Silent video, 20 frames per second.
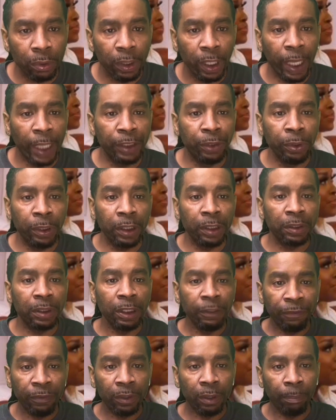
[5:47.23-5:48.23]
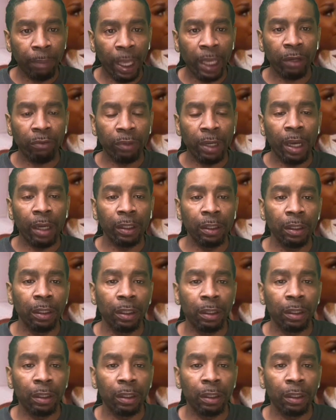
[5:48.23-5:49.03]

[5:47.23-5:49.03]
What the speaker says: as you can see from the background here. And